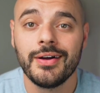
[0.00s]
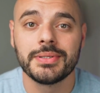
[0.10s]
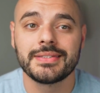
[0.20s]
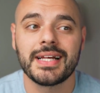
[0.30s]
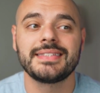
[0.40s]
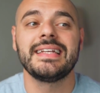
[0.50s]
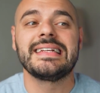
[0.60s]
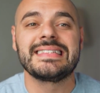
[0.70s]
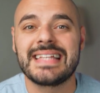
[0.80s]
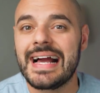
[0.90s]
But that's the
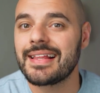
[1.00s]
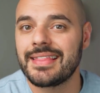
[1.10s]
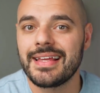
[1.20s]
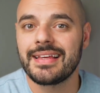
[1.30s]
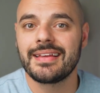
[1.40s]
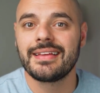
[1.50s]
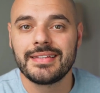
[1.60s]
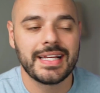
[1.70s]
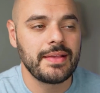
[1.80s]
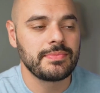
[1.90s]
exact thing
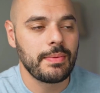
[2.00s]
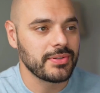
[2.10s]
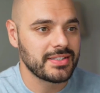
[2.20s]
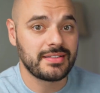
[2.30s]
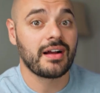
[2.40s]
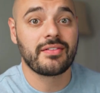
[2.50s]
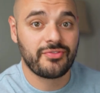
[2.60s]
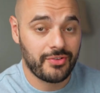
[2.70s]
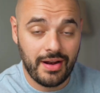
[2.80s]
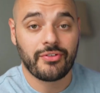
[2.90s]
that keeps people stuck
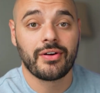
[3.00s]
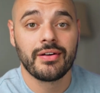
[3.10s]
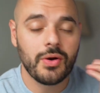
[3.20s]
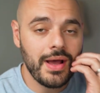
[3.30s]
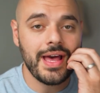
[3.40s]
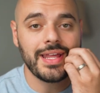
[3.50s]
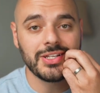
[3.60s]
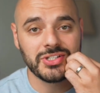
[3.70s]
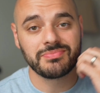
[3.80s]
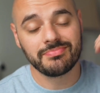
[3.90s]
forever. Go ahead and
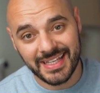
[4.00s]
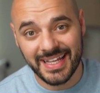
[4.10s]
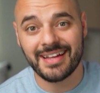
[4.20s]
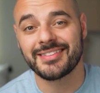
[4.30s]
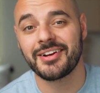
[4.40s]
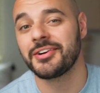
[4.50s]
just get out there